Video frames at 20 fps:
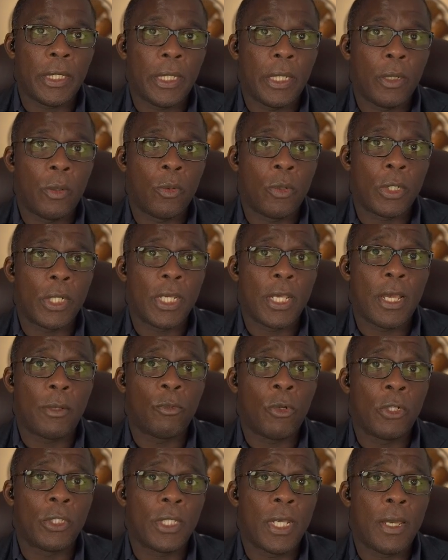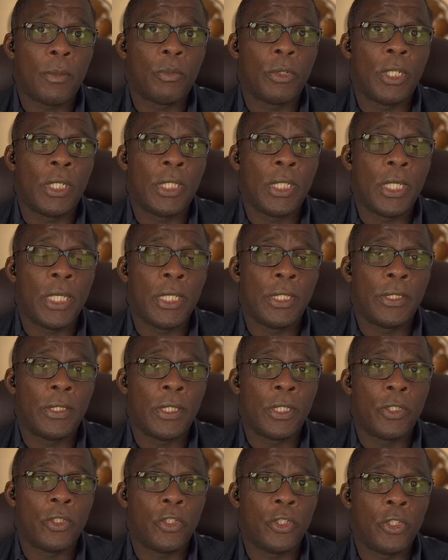What's happening is
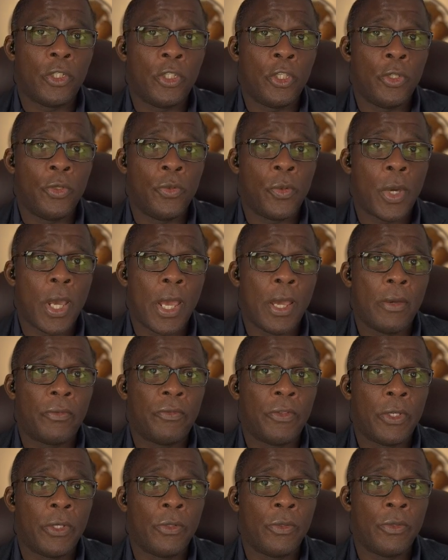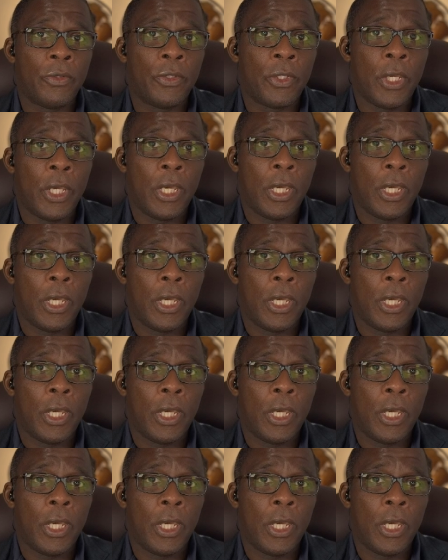that you have those